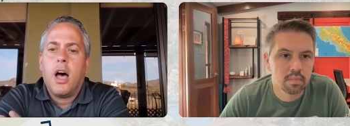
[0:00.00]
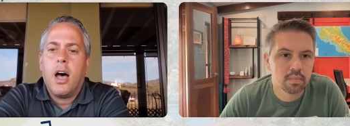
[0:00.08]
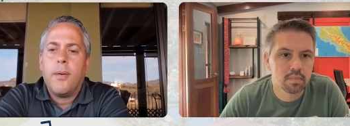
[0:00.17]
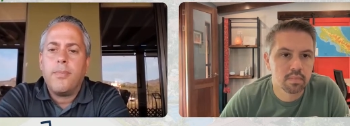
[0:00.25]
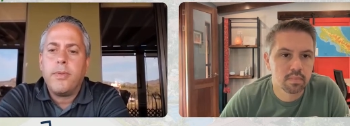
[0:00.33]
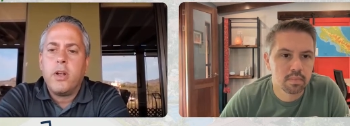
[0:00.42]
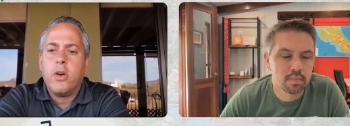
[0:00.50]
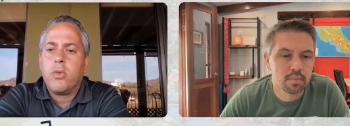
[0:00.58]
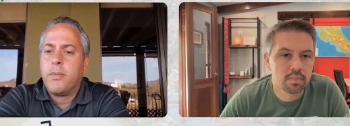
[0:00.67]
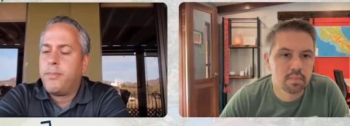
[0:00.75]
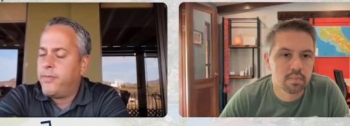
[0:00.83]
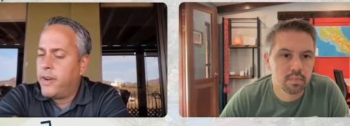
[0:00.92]
Speaker 1: Um, you know,
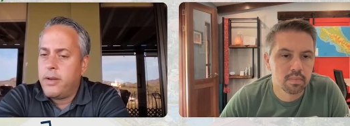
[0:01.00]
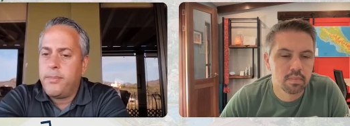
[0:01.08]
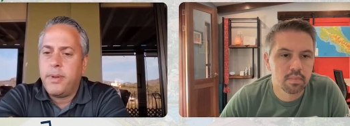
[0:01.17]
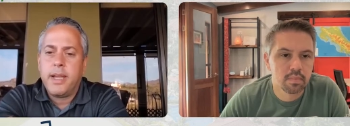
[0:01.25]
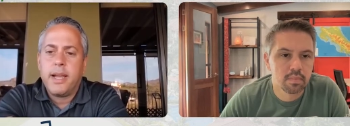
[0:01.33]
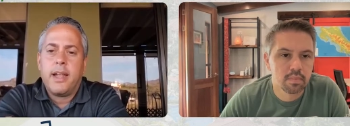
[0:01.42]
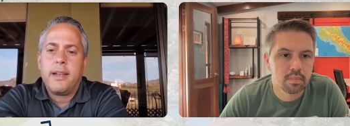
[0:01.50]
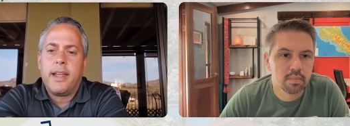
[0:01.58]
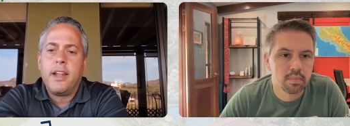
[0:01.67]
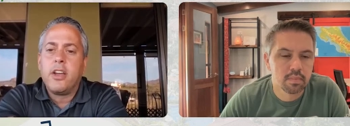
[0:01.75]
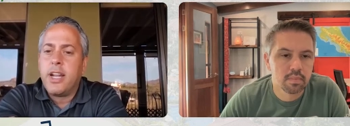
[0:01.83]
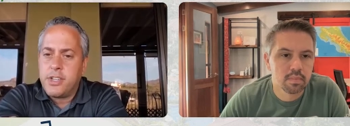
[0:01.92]
we're very big on
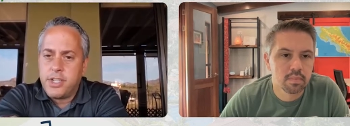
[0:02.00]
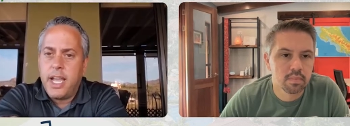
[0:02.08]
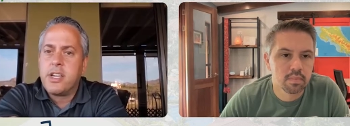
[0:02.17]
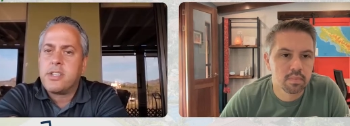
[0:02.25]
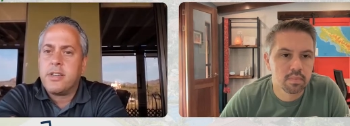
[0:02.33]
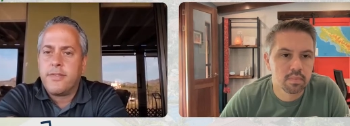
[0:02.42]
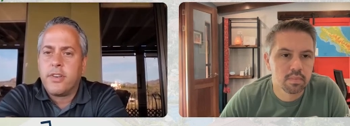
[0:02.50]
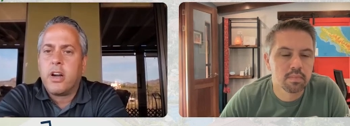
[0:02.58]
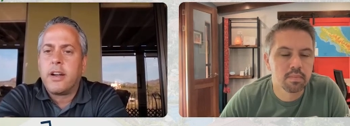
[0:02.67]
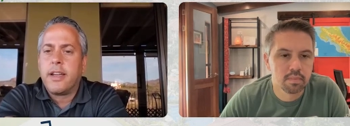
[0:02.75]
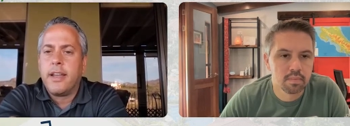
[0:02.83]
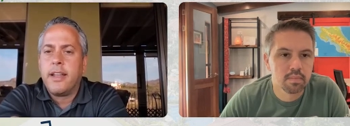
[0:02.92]
getting good education for
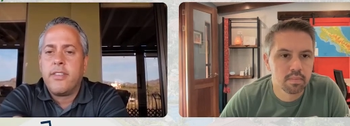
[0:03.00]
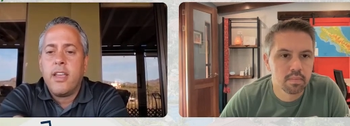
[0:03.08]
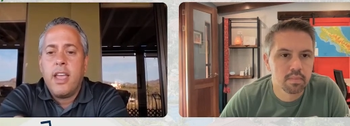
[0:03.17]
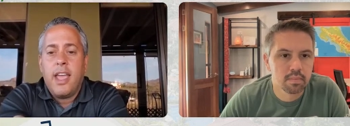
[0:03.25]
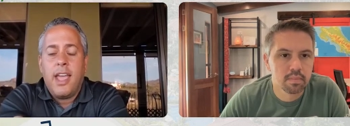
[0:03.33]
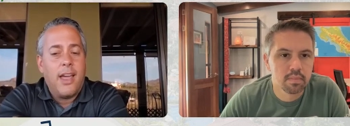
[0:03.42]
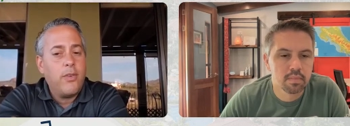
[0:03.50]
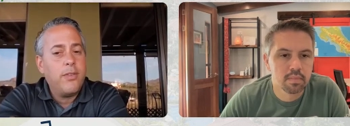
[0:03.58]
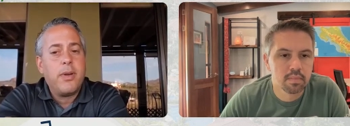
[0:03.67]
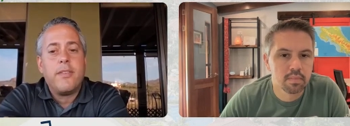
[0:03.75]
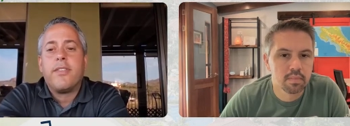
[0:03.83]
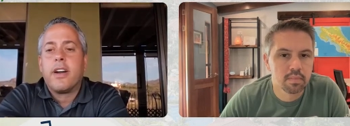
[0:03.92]
our kids, and
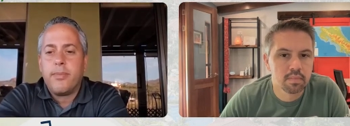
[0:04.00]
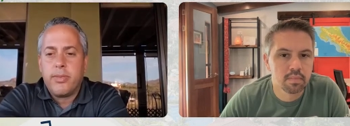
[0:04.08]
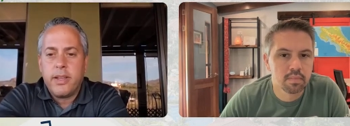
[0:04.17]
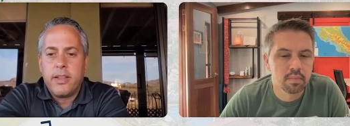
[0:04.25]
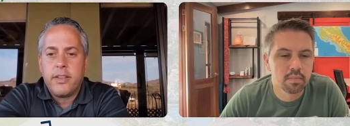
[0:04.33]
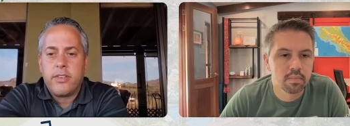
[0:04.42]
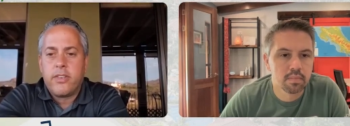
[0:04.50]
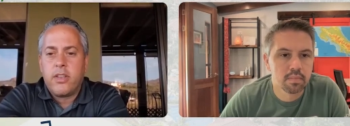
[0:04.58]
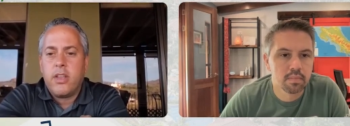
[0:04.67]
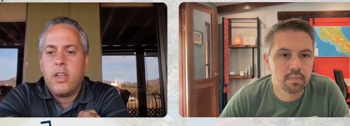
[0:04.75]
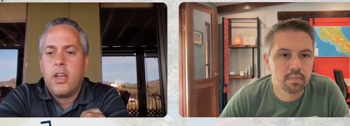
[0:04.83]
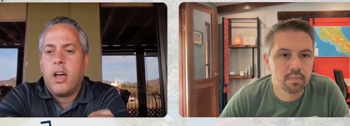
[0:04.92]
we've been very pleased.
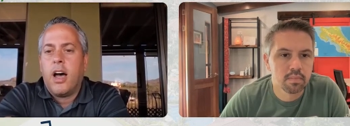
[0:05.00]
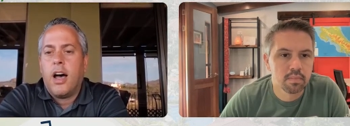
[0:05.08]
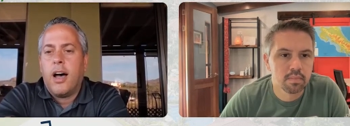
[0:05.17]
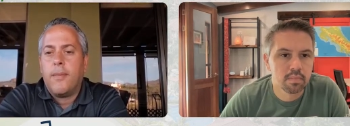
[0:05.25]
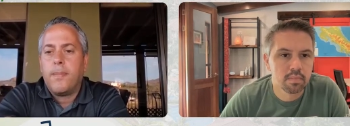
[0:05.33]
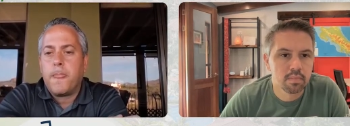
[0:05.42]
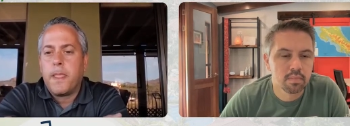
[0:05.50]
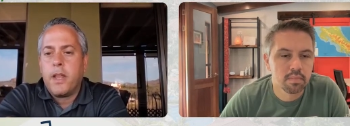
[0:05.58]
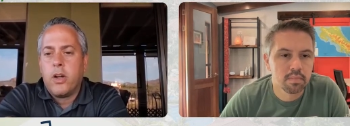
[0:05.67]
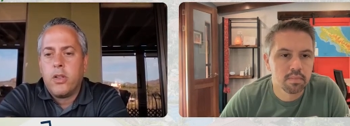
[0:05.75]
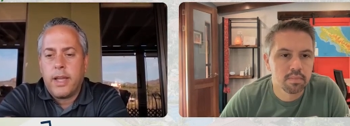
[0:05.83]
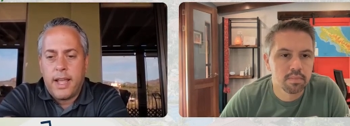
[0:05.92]
Um, you
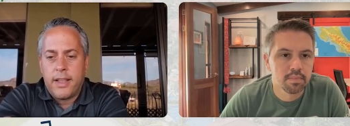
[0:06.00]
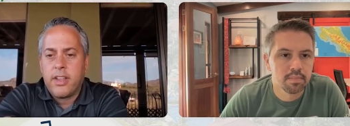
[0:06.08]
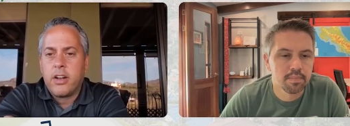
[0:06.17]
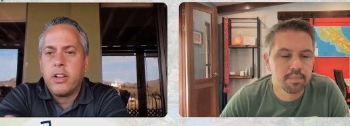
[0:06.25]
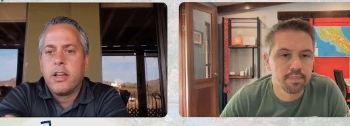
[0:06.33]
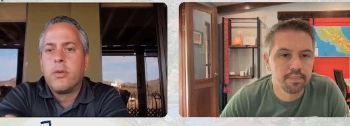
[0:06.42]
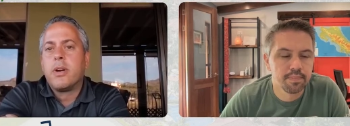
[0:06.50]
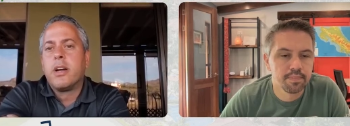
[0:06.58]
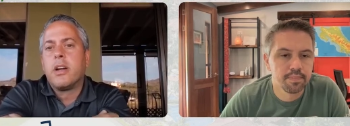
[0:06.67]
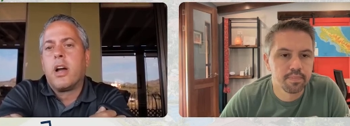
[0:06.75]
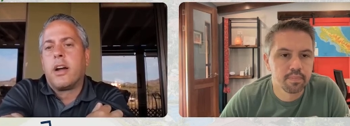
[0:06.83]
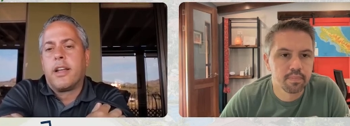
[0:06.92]
know, like I said earlier,
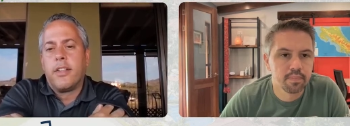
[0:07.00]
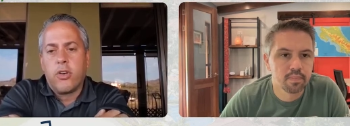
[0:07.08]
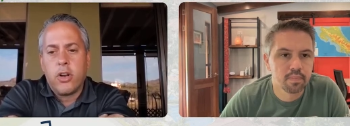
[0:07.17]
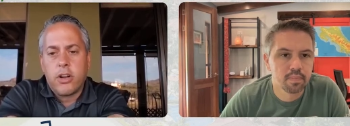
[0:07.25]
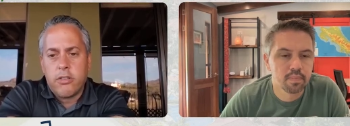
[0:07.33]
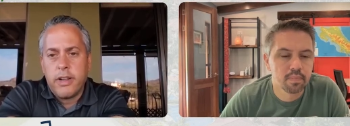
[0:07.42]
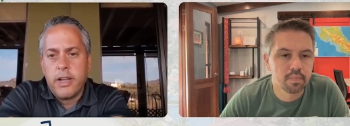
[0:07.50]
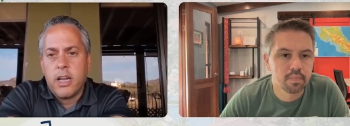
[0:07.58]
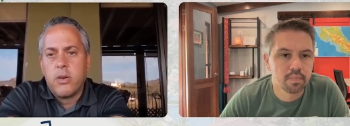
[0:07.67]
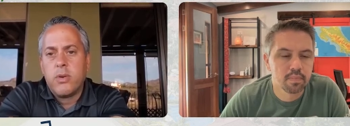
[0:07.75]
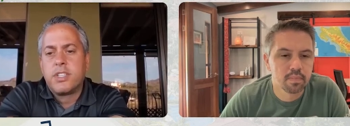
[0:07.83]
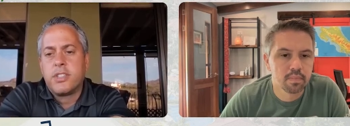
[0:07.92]
we our kids go to
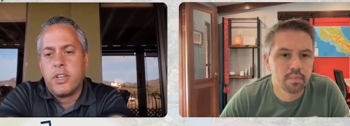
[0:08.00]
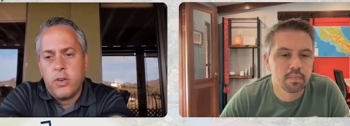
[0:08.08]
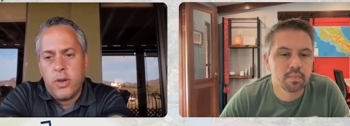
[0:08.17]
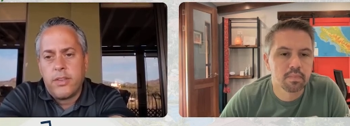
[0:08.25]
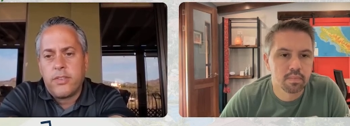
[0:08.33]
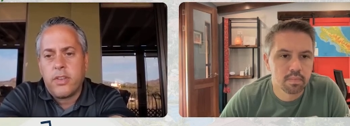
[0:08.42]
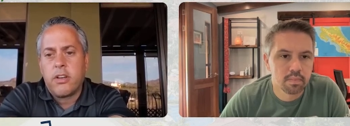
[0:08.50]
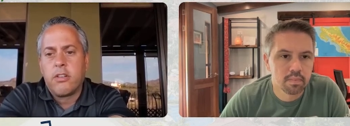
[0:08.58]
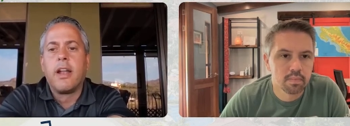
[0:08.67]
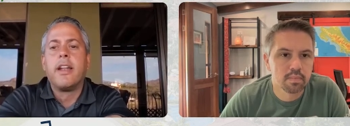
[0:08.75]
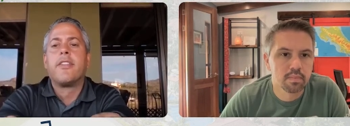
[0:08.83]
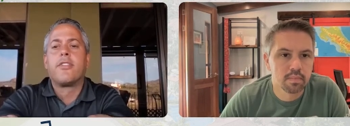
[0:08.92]
CRIA, which is a U.S.
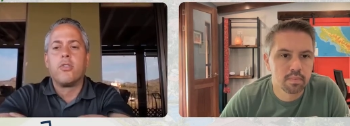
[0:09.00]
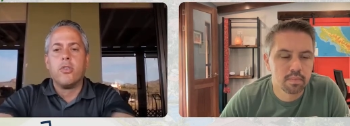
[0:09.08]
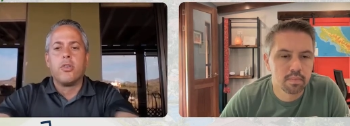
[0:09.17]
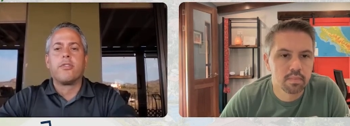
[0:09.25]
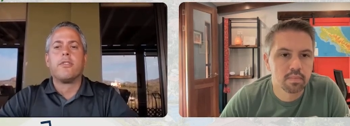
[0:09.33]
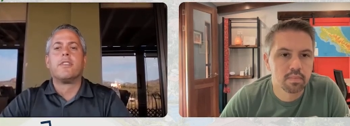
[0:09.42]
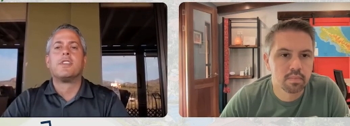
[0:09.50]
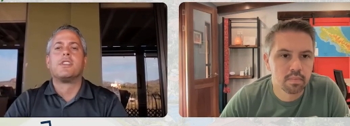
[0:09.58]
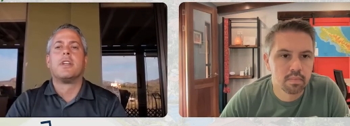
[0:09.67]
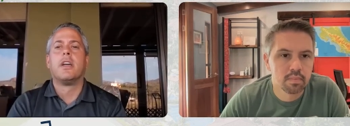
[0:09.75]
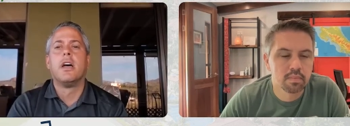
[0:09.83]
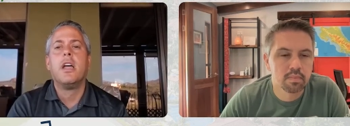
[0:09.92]
accredited school through
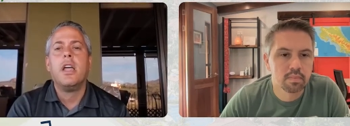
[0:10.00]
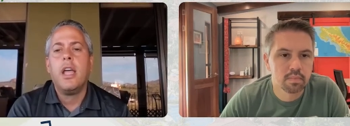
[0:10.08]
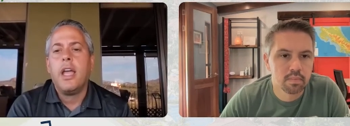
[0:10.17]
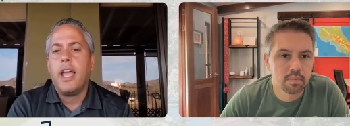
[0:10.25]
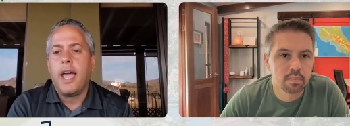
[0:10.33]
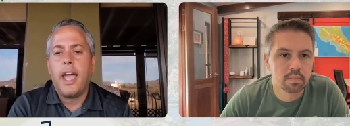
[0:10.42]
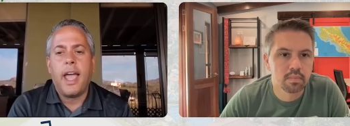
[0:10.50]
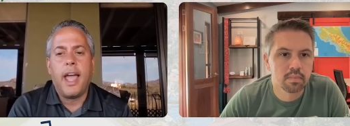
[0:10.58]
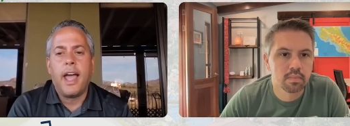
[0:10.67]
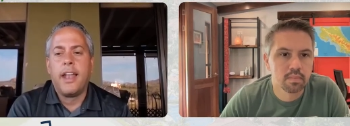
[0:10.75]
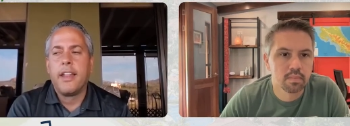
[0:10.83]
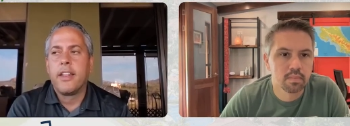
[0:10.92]
Virginia,
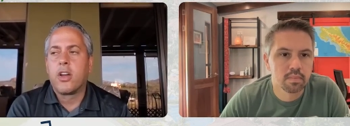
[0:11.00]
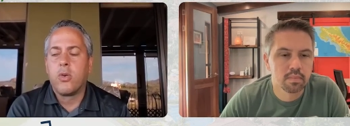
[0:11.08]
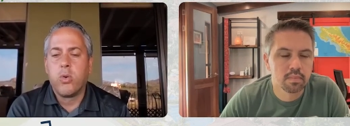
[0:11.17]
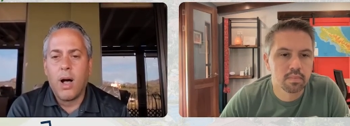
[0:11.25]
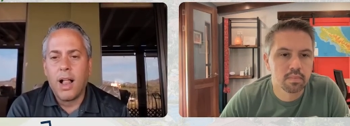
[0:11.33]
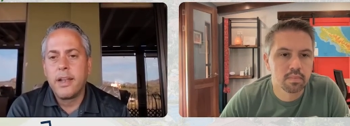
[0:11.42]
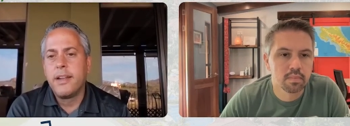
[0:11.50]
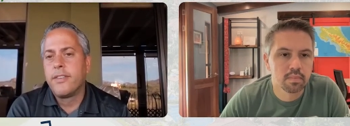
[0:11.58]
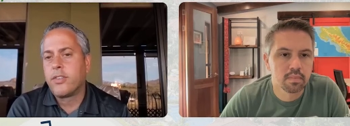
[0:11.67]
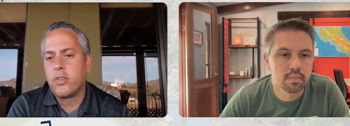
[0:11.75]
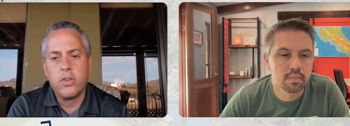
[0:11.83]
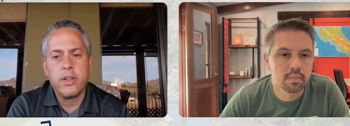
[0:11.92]
and the quality of
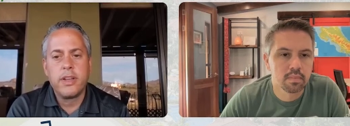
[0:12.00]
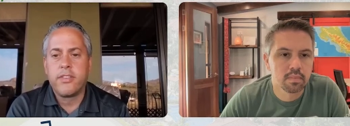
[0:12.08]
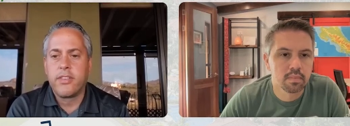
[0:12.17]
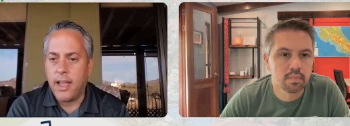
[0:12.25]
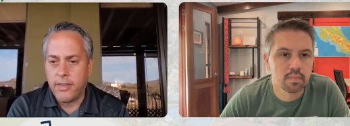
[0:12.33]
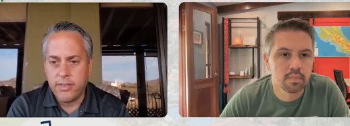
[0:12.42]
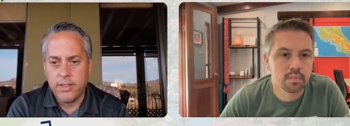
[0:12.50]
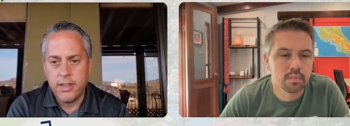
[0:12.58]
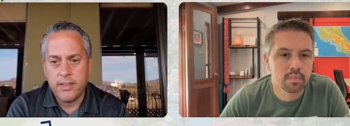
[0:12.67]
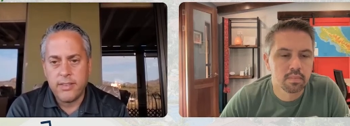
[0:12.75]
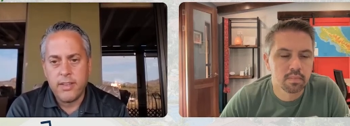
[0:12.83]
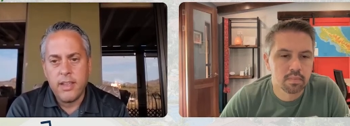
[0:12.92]
schooling is
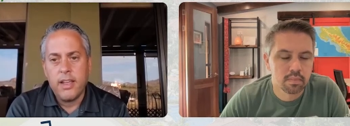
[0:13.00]
excellent.